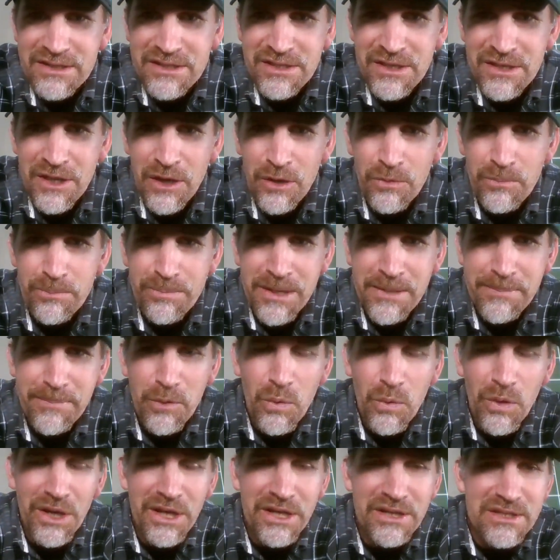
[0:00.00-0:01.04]
So people
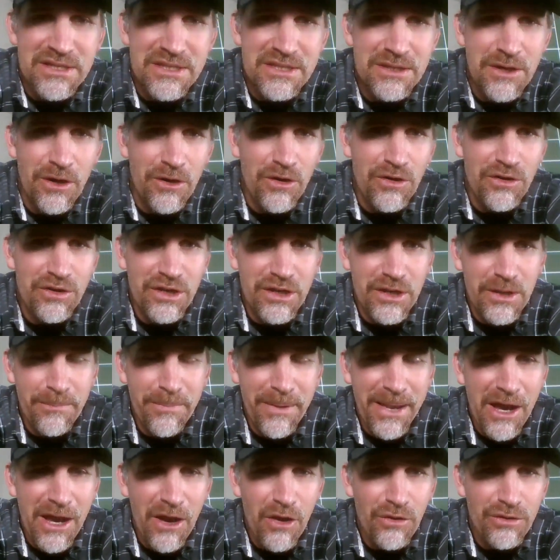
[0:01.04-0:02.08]
were concerned
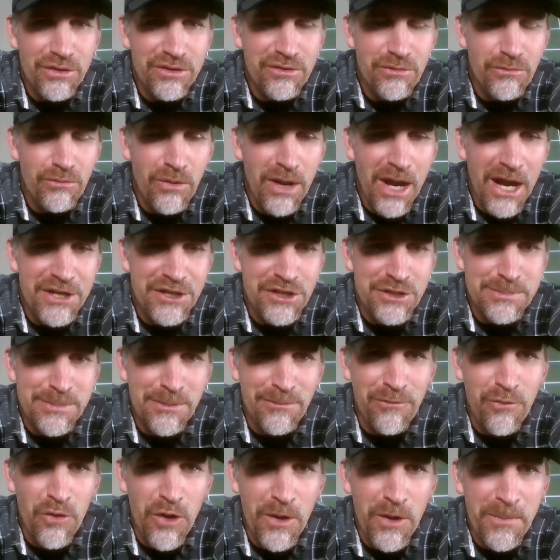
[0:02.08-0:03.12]
about Rogers'
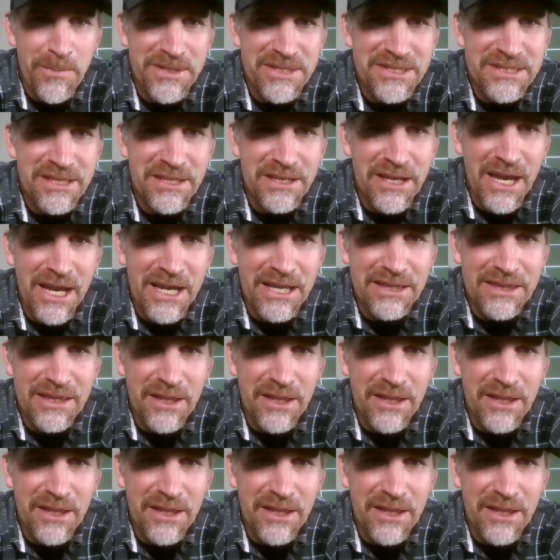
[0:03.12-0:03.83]
performance tonight.